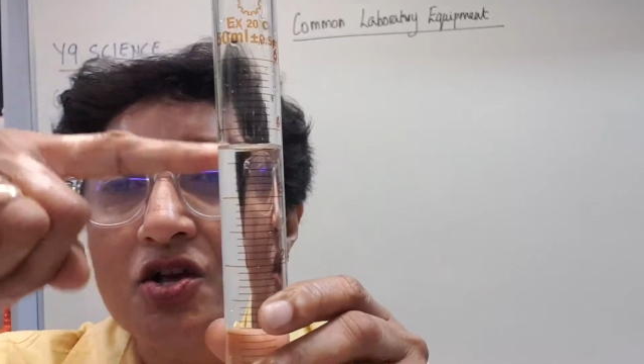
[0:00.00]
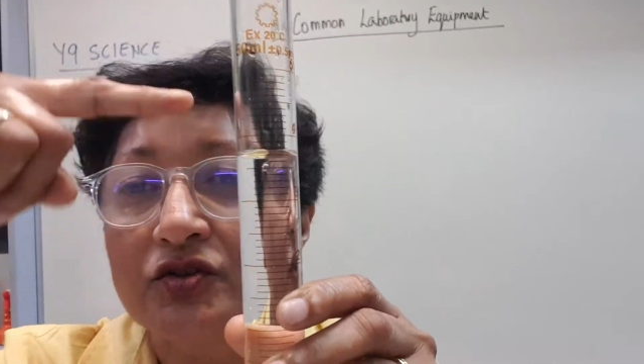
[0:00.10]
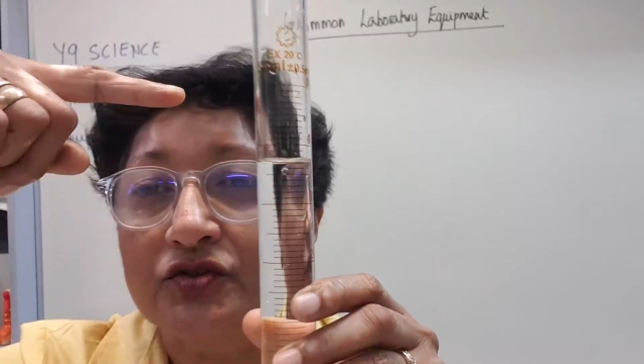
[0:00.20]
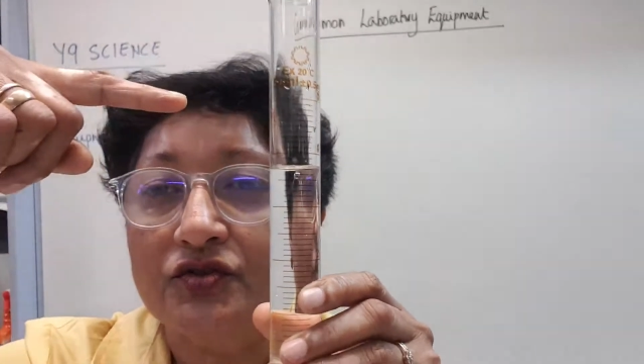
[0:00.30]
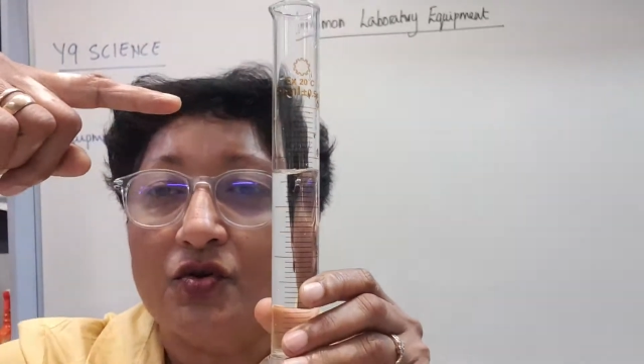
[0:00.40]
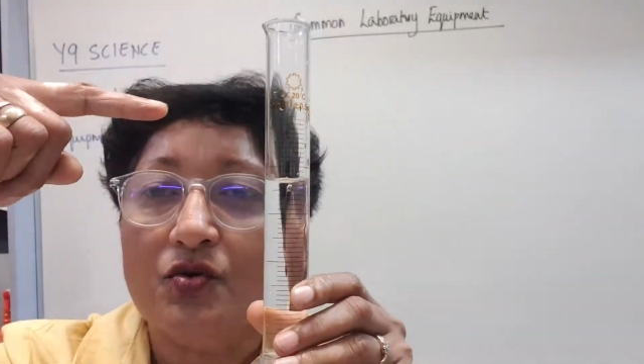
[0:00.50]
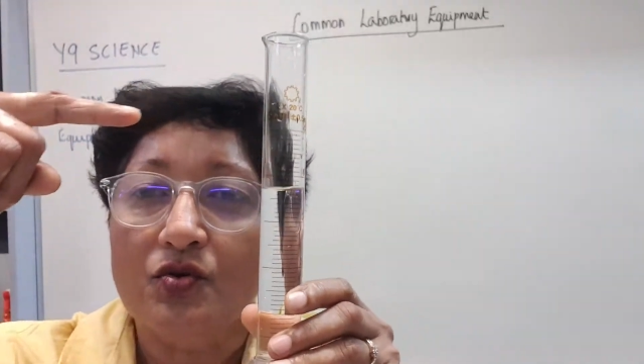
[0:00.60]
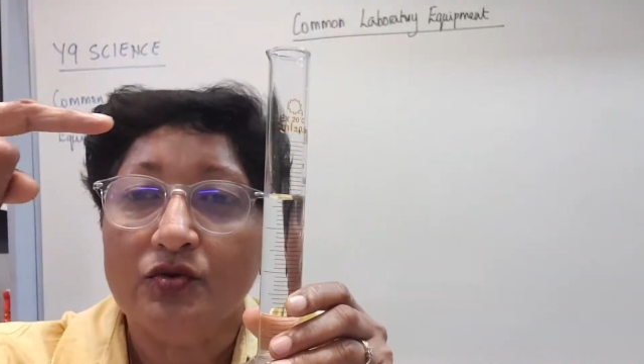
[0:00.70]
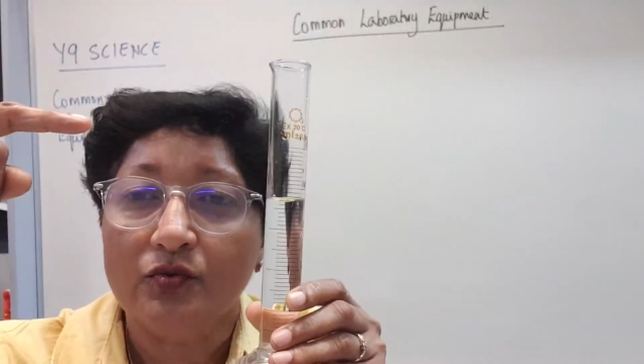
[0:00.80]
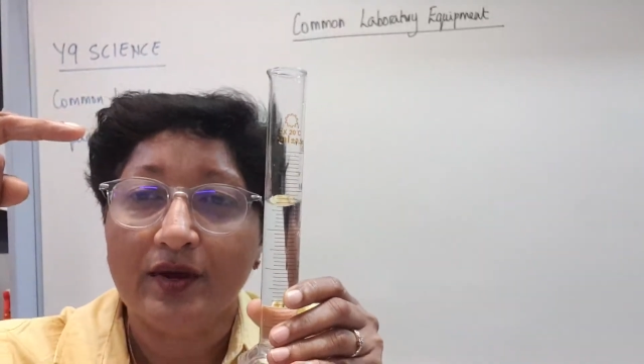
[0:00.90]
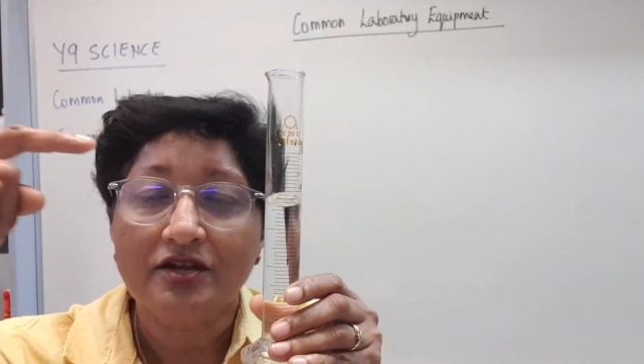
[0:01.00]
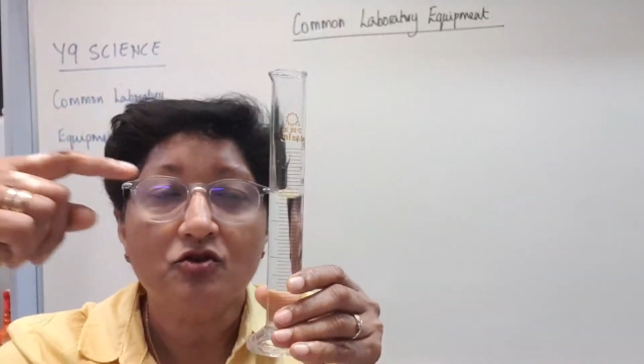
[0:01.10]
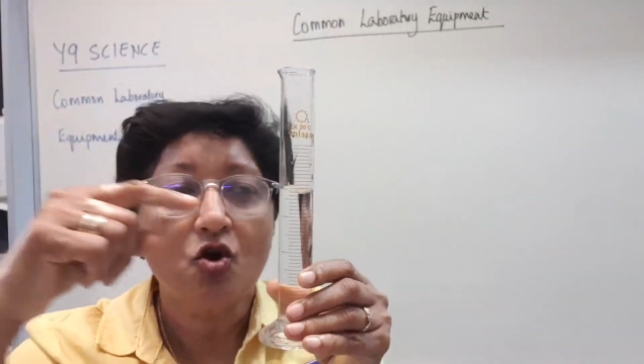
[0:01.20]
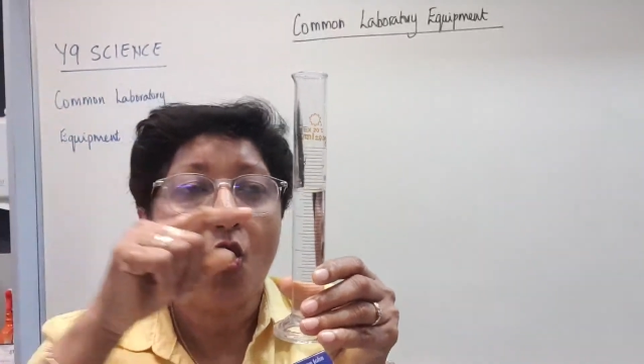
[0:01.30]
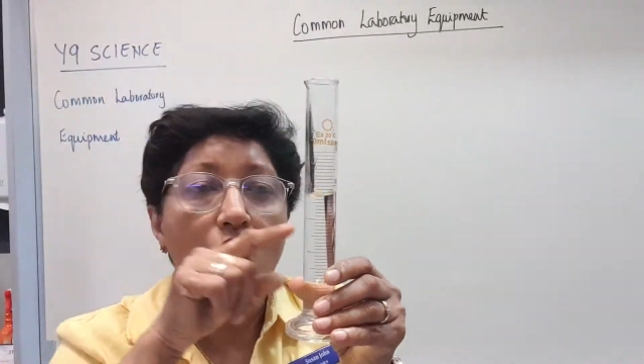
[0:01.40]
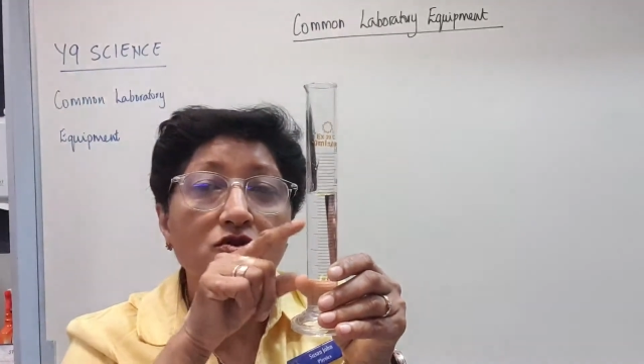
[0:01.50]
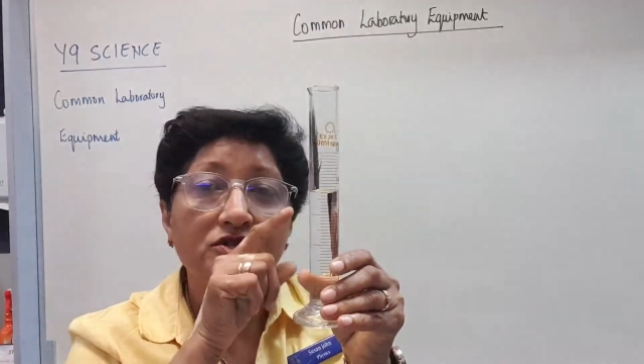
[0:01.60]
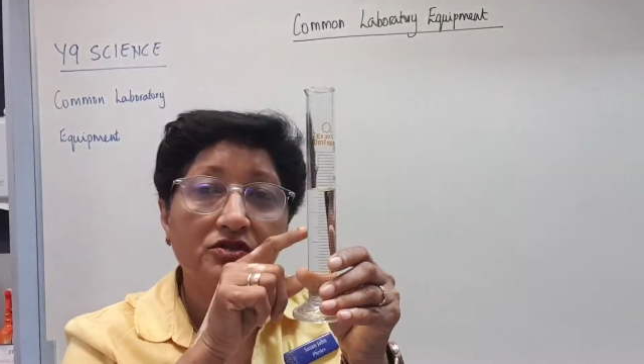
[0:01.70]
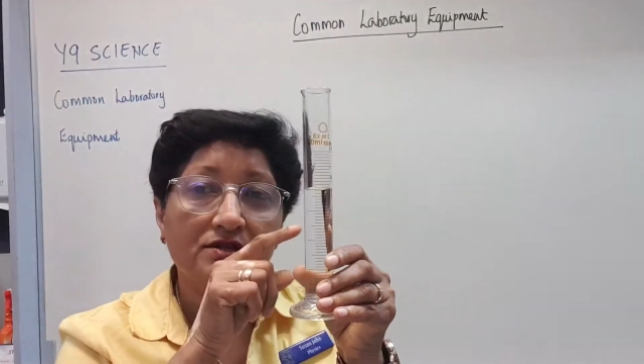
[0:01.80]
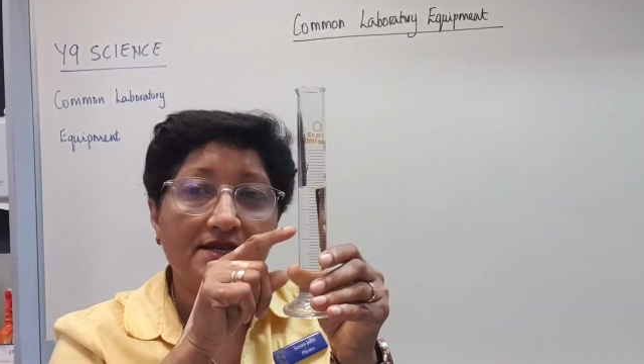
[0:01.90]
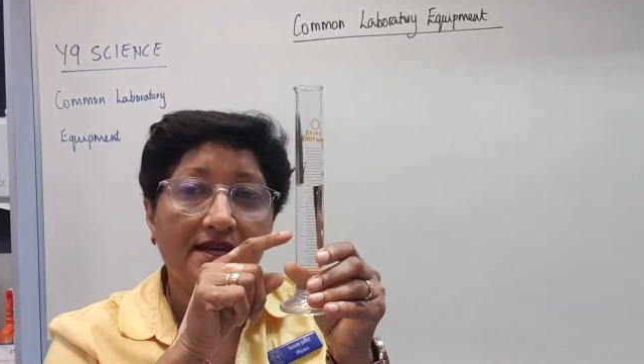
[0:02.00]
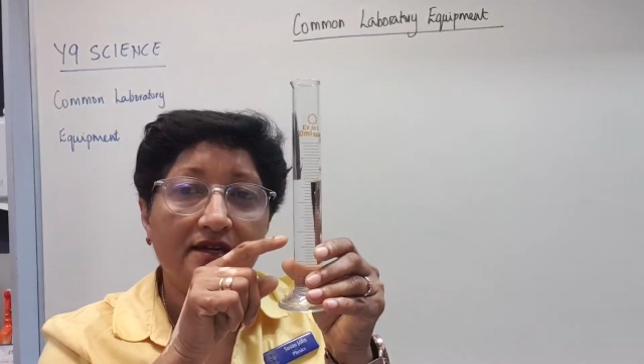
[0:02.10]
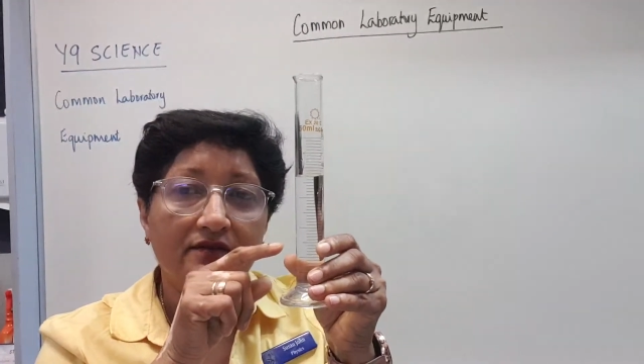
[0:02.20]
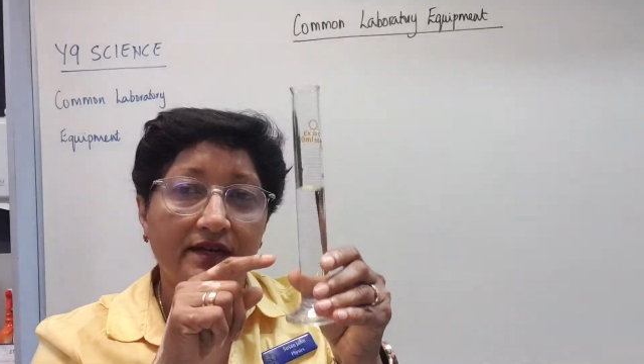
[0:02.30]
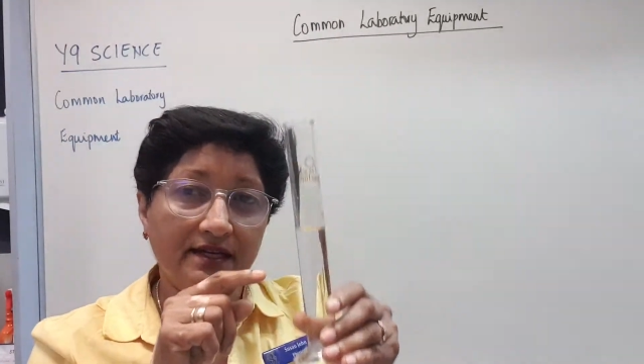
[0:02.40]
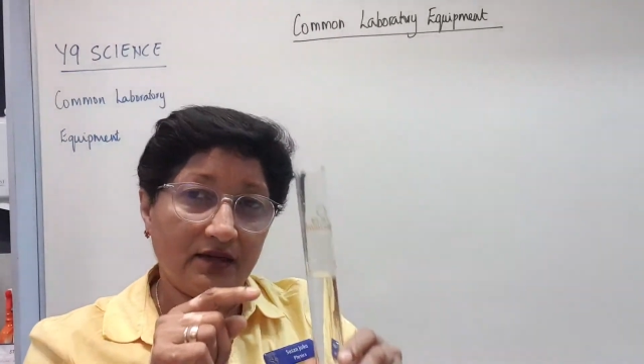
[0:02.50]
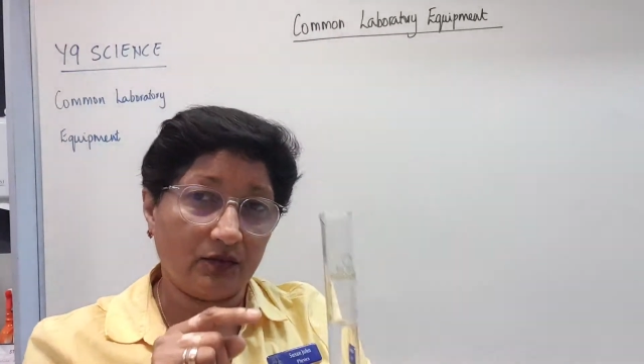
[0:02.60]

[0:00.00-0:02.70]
So when you hold it to take a reading,